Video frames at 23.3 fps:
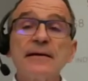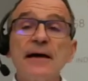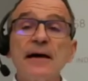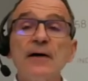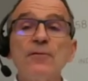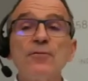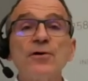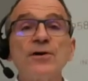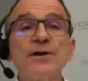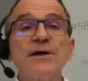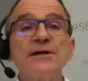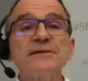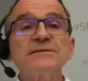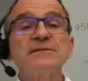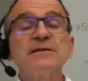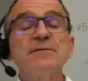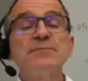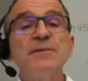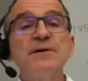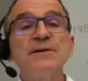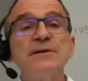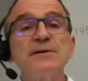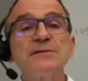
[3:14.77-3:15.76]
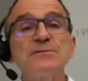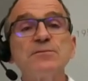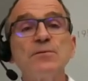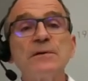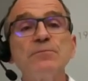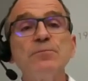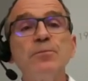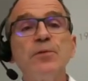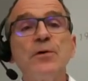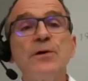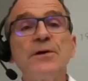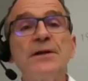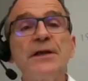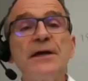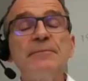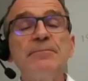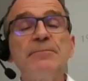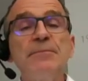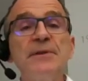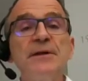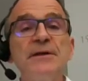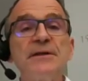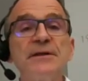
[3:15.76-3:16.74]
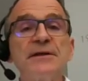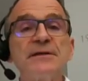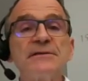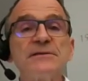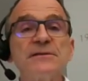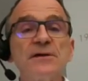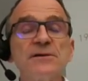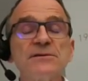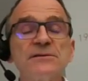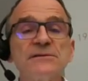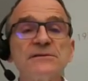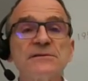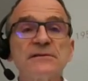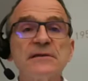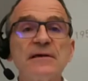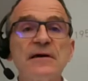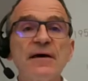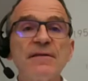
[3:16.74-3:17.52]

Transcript: Our estimate is 1.8 million tons.